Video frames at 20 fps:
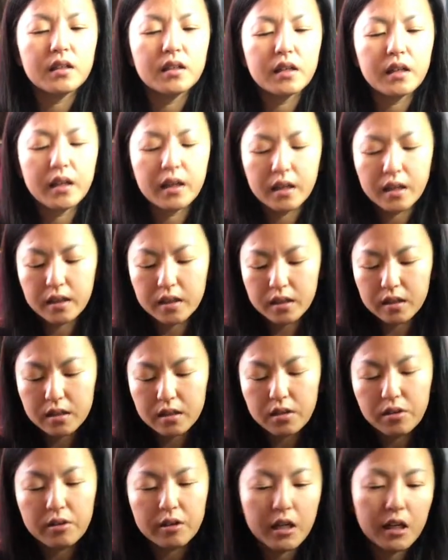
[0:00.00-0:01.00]

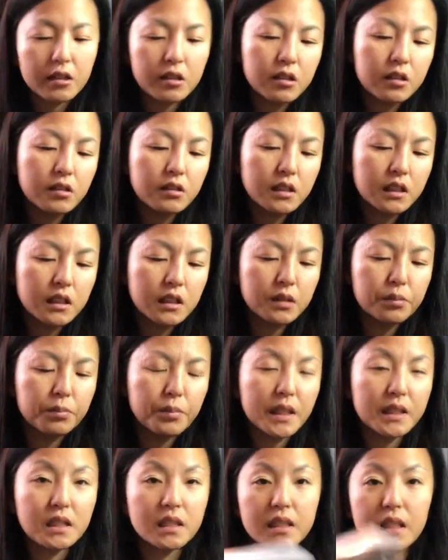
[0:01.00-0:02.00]
And I could just
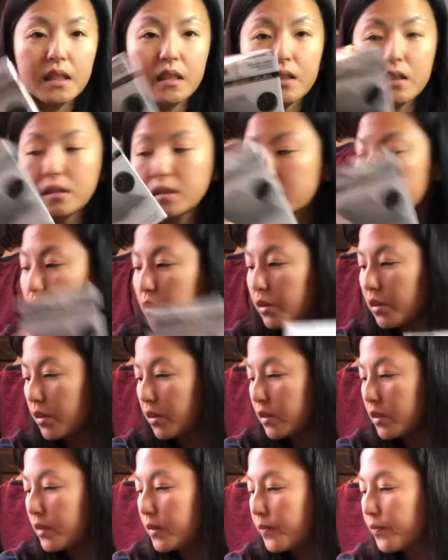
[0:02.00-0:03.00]
mix it in the
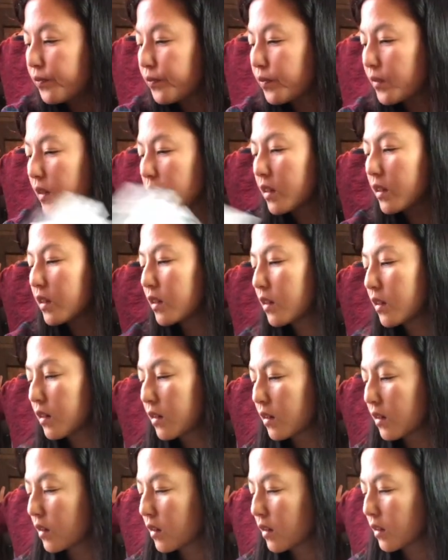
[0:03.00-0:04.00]
soil.
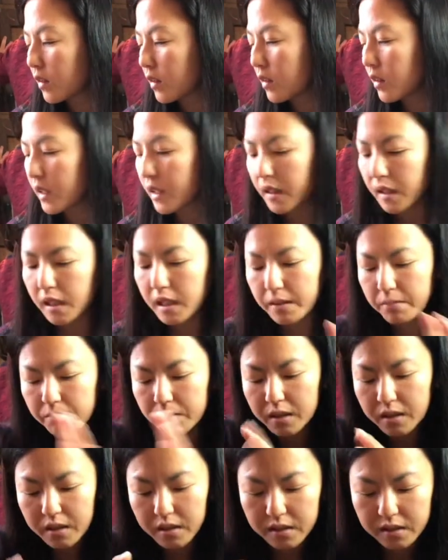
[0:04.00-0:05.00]
They
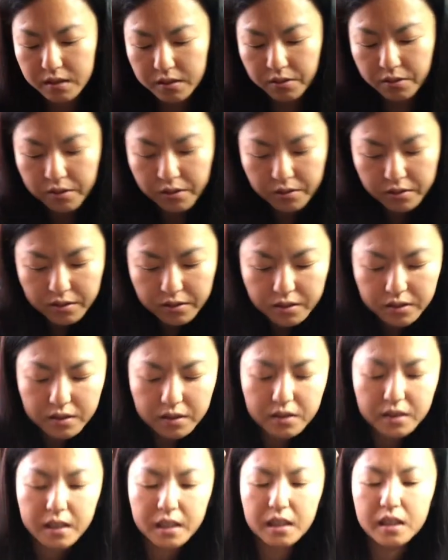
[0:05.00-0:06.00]
keep the soil
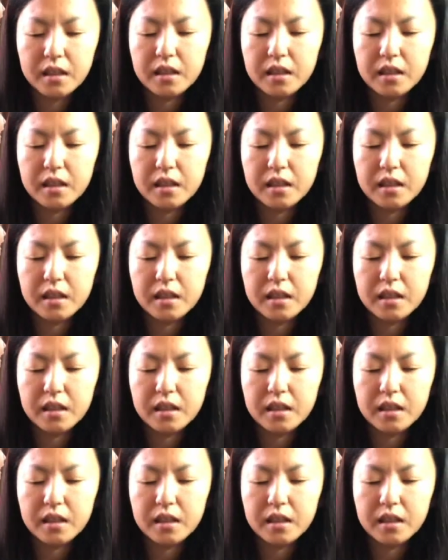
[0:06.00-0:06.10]
clean.